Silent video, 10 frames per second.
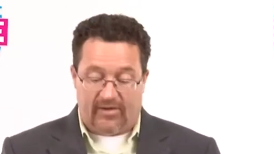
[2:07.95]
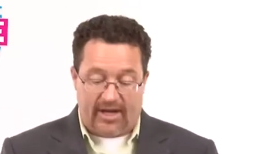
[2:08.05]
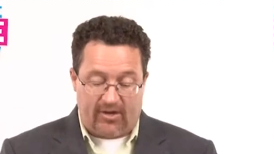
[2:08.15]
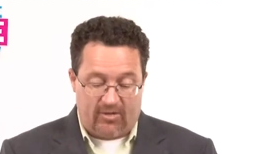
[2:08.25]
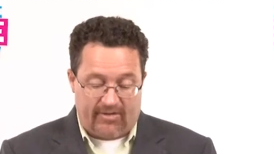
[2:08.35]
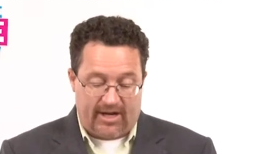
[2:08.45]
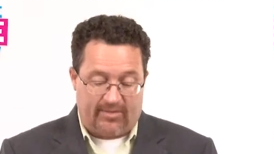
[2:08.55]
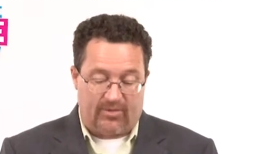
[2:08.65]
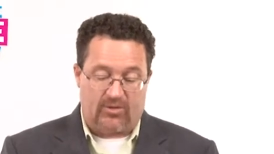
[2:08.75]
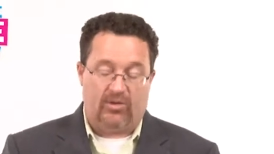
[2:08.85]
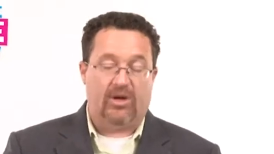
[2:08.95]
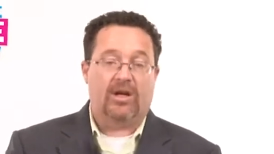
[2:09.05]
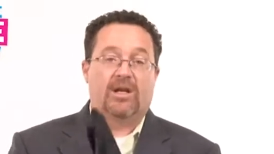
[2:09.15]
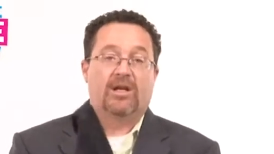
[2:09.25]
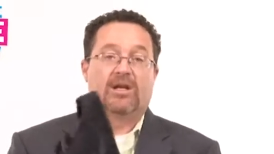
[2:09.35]
now you have an
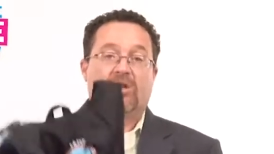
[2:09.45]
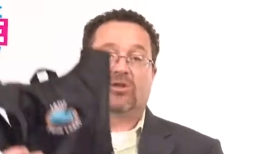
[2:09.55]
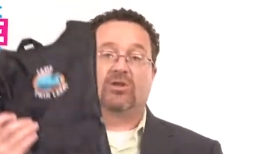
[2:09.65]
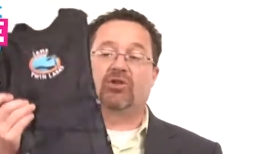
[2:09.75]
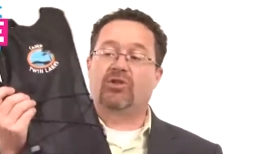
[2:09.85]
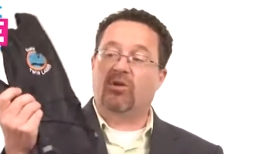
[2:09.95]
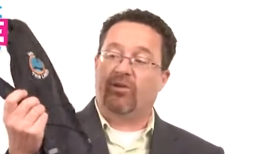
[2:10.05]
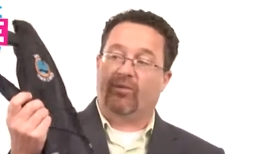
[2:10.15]
opportunity to show them